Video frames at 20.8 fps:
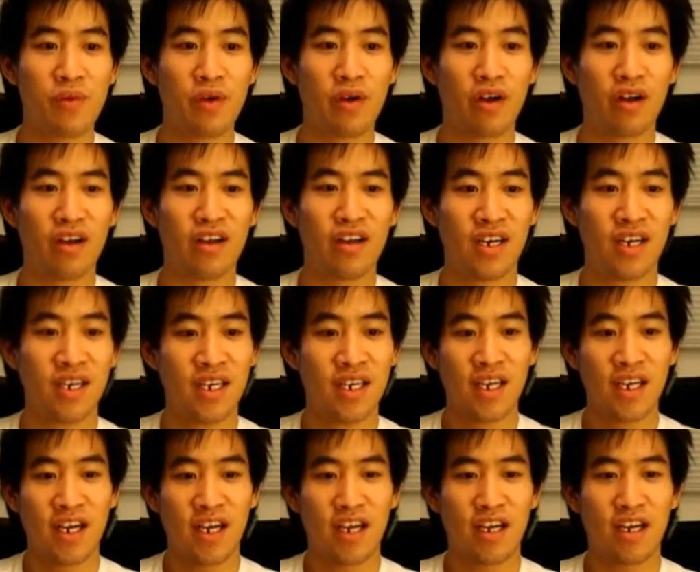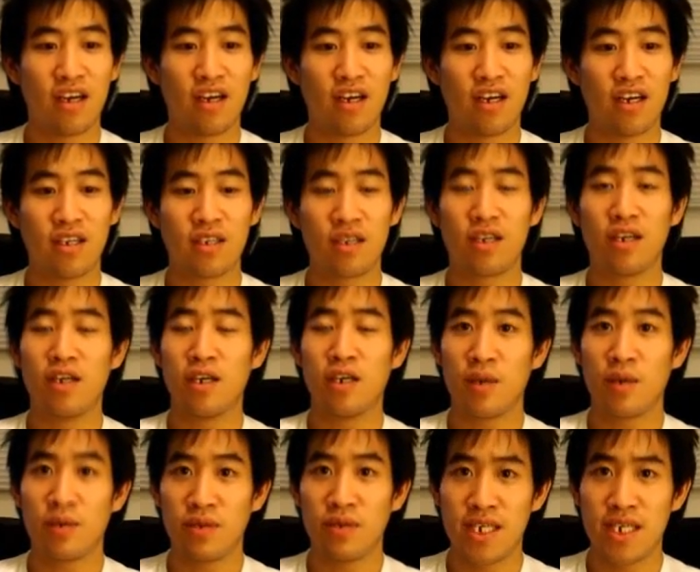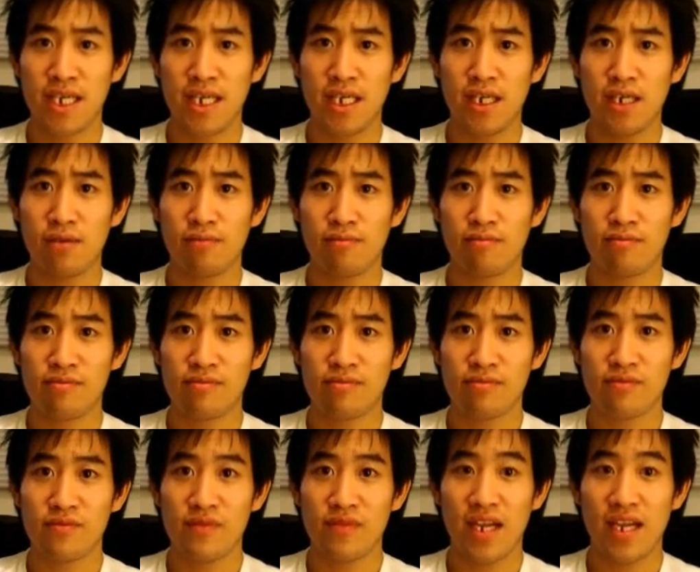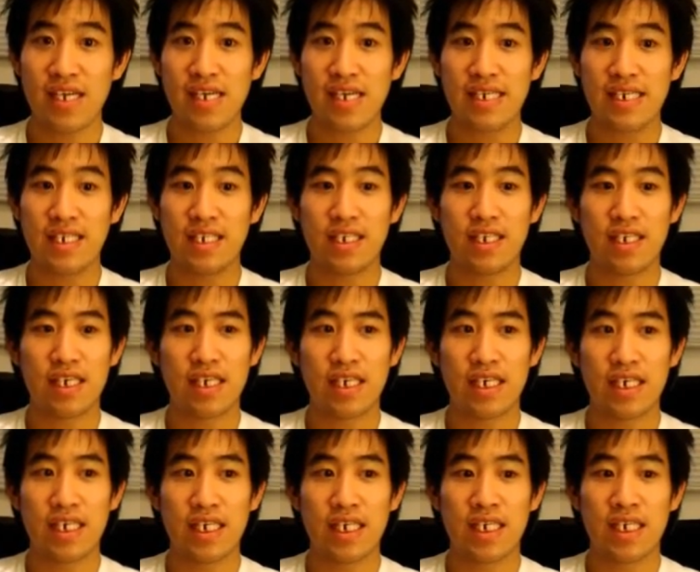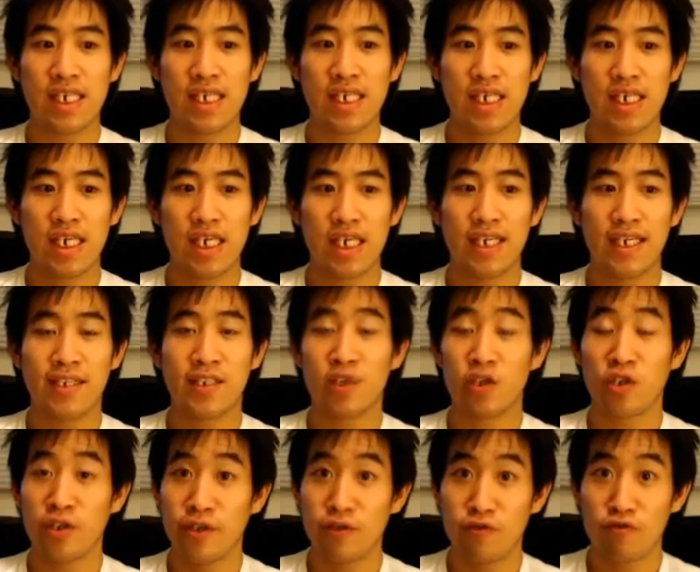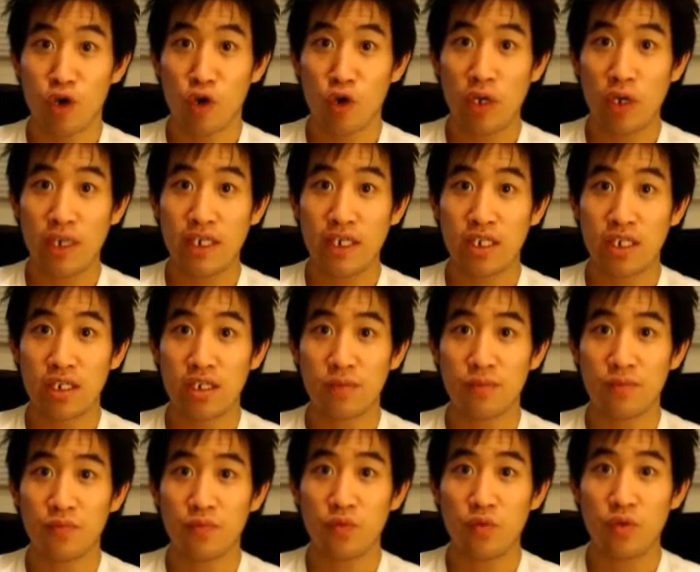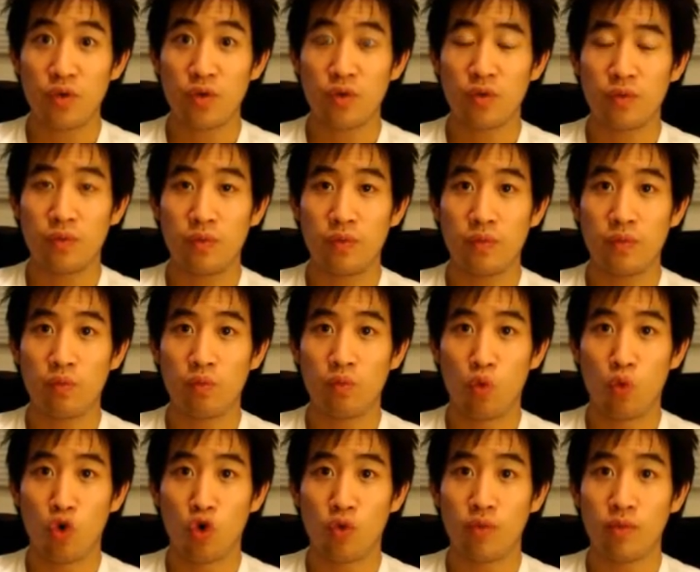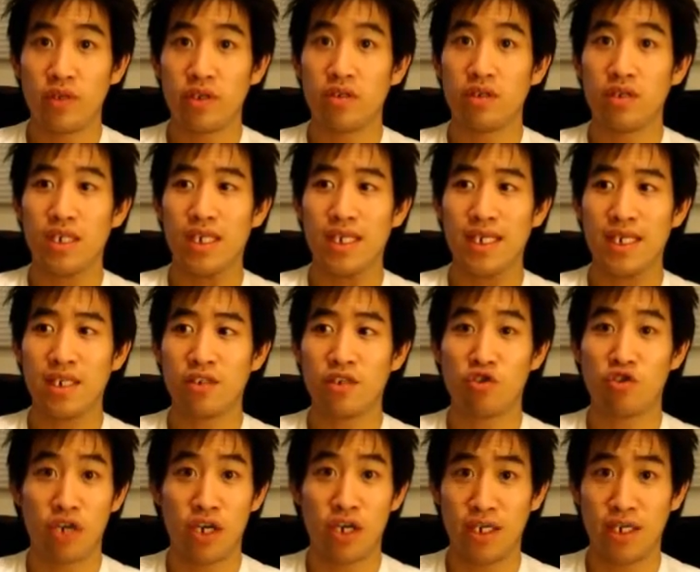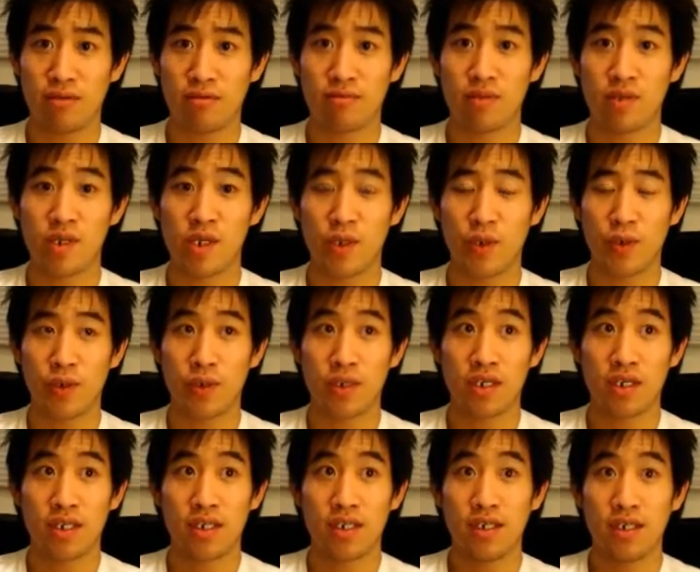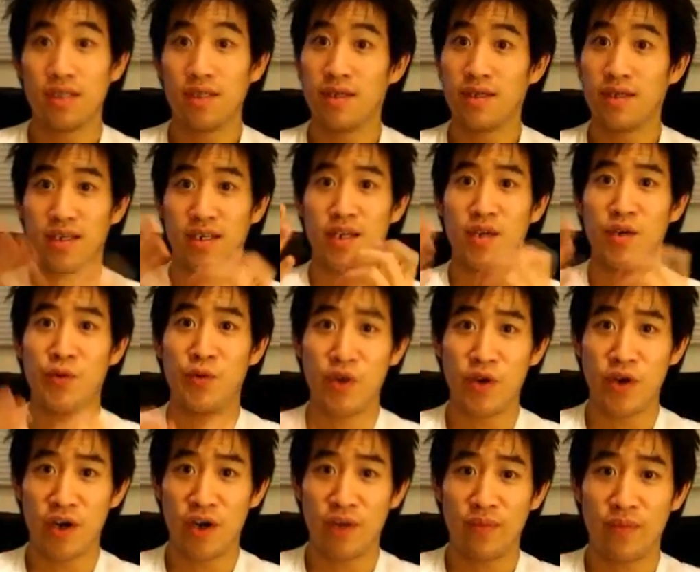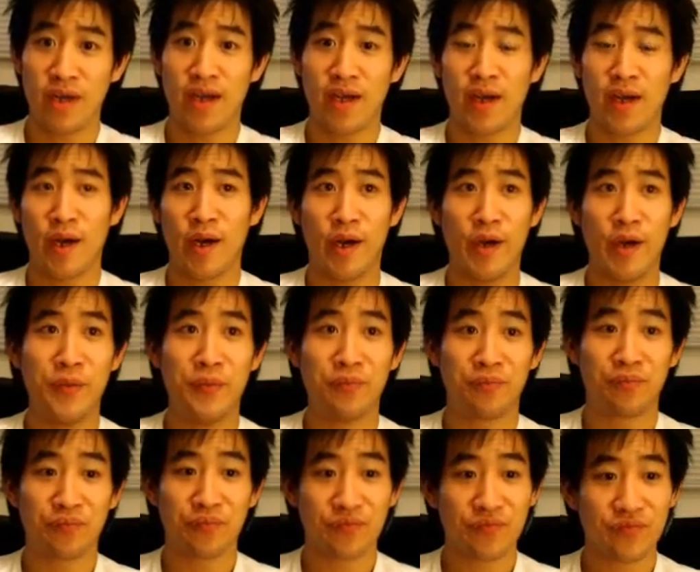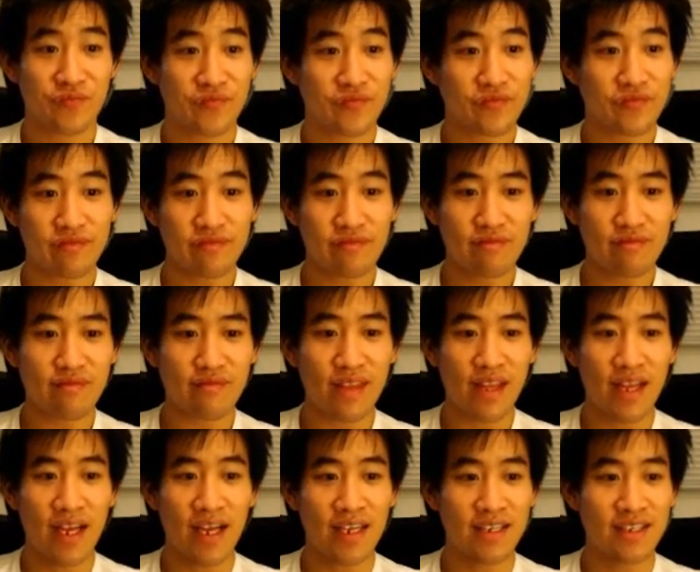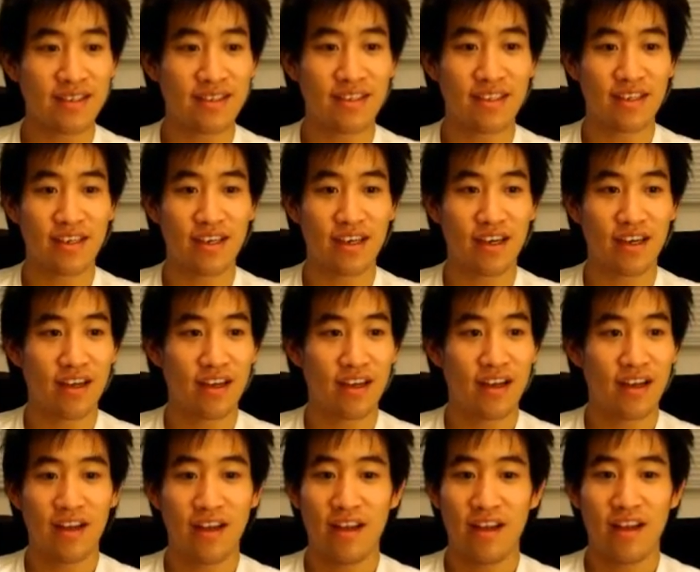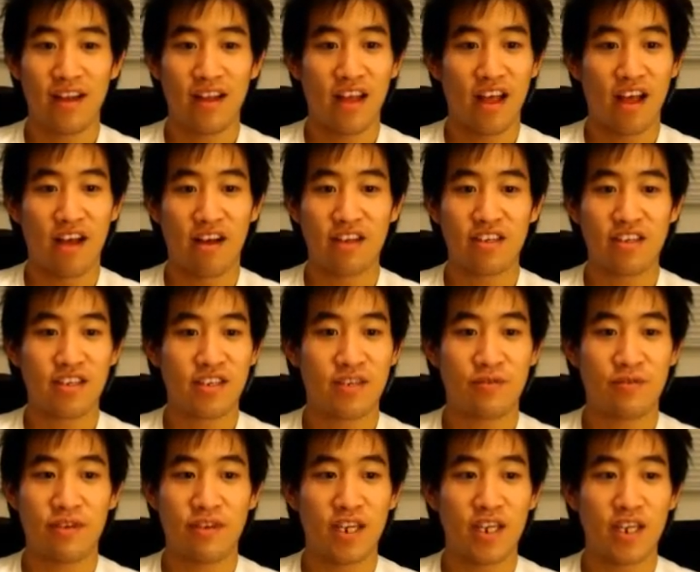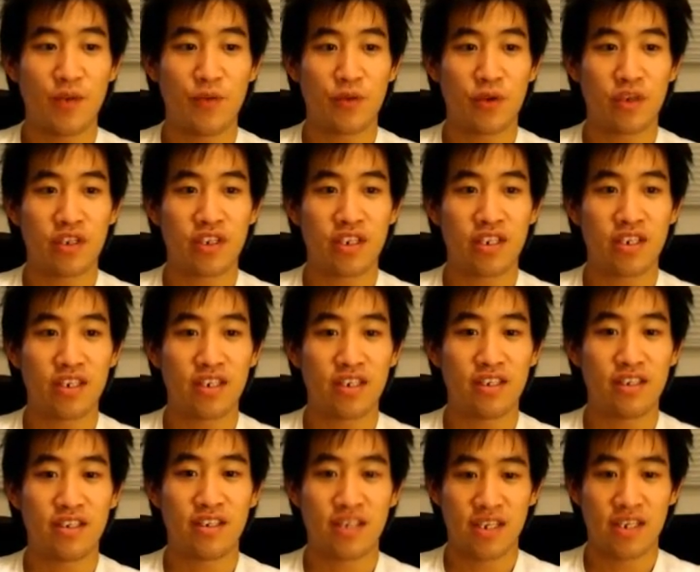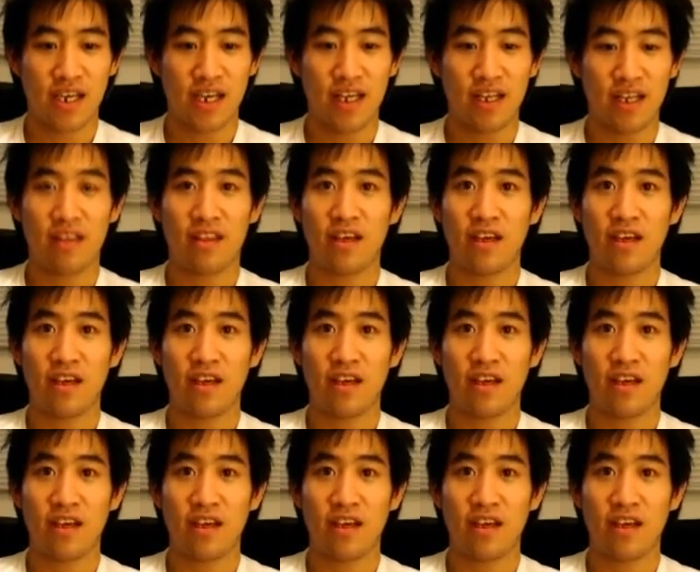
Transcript: but a cup of tea and a sausage roll later, we were warm in a train. So here we are back at home, and I just really want to just say